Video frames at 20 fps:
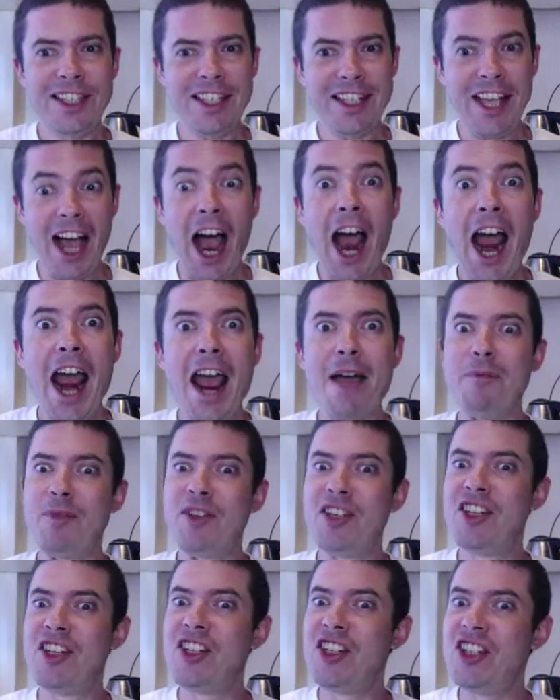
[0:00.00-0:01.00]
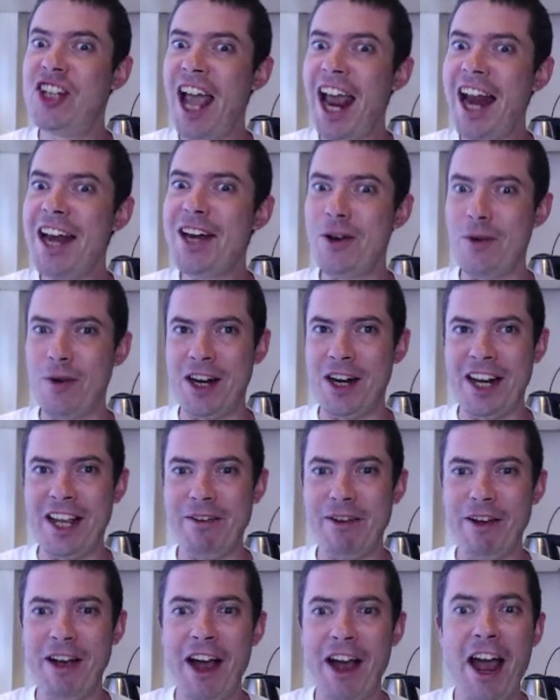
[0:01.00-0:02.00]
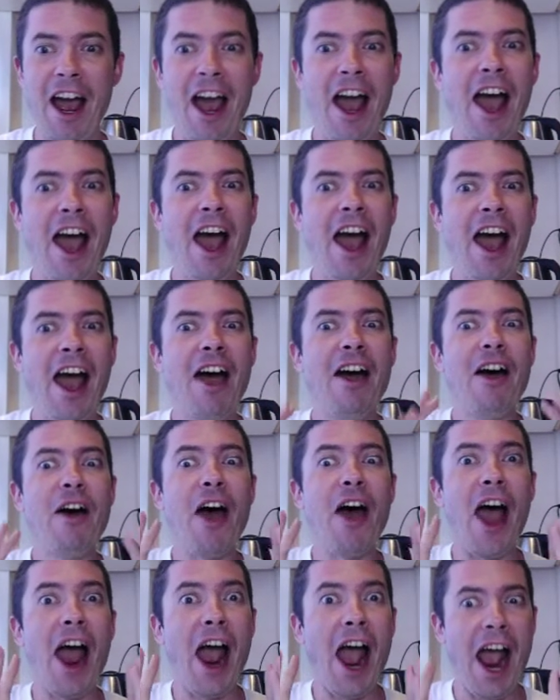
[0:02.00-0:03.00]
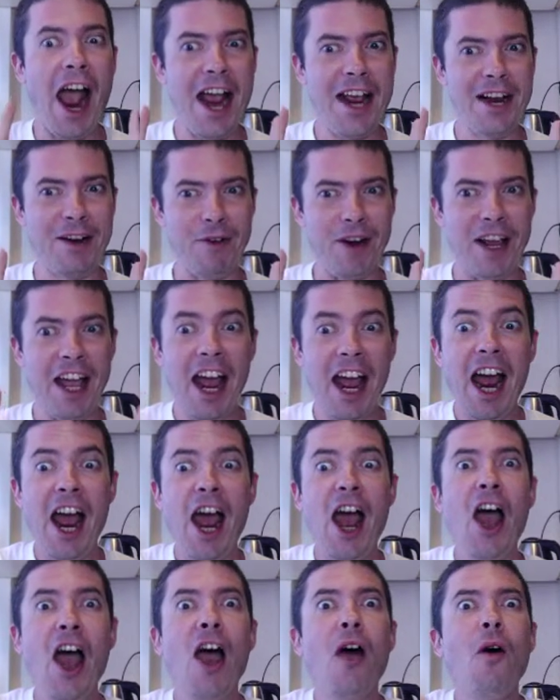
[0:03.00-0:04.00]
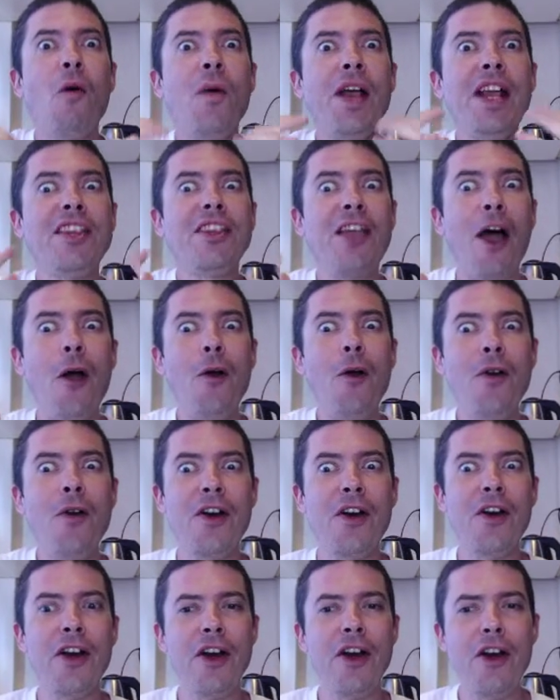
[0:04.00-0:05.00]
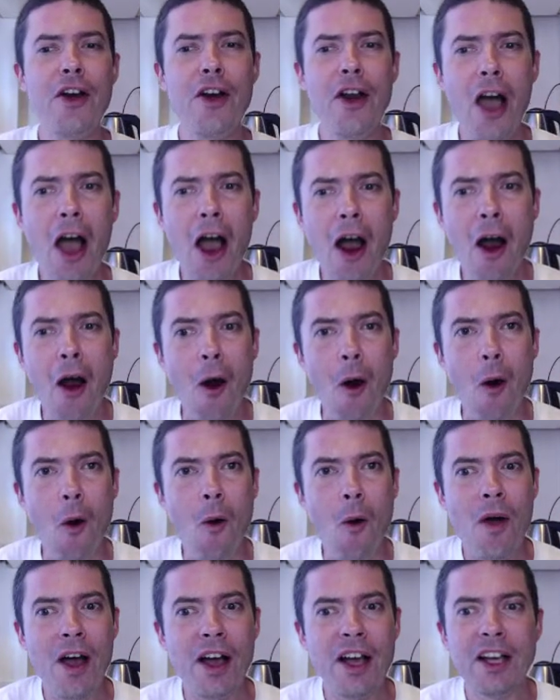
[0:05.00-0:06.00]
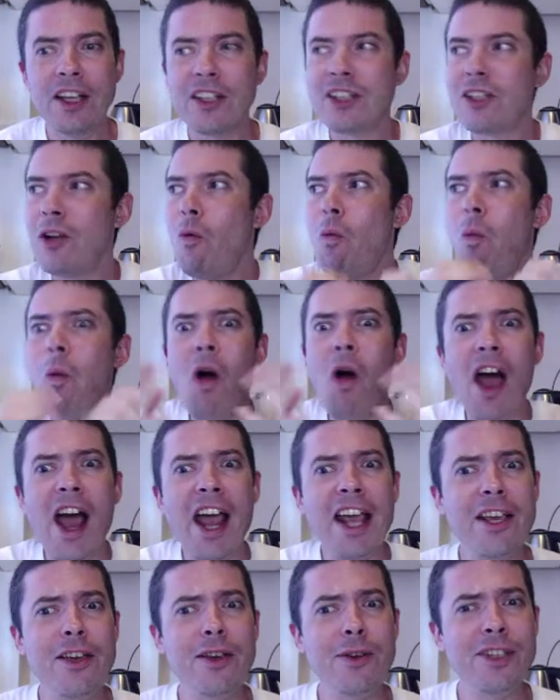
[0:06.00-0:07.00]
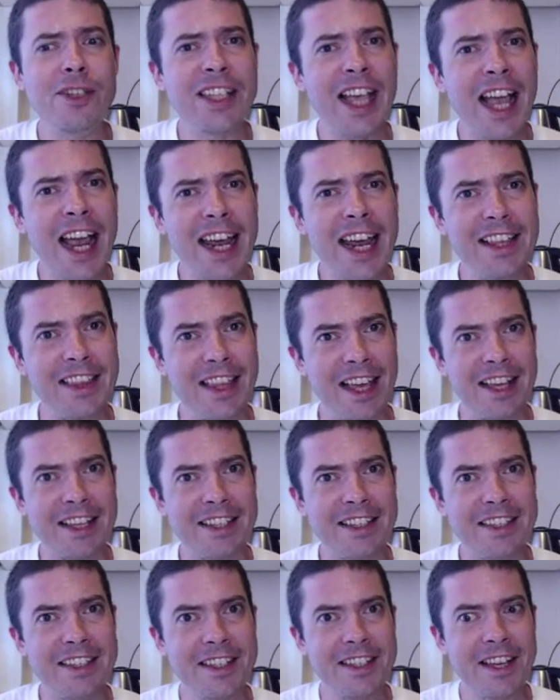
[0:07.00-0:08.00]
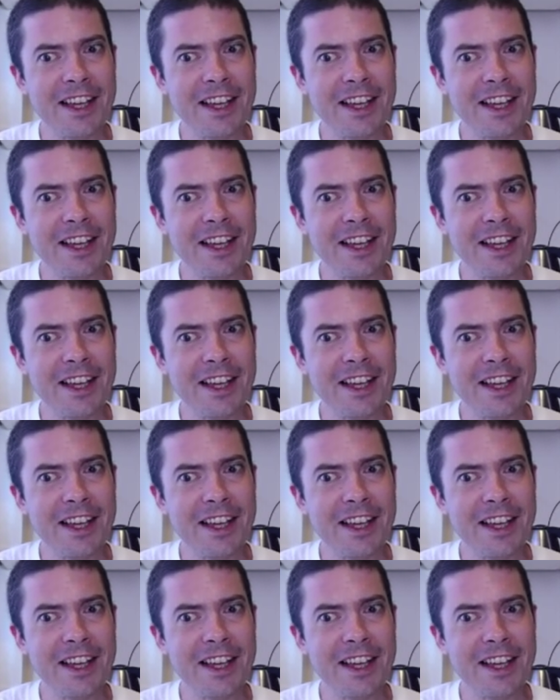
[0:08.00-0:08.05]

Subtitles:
I am genuinely angry. We don't know. So why are you saying this?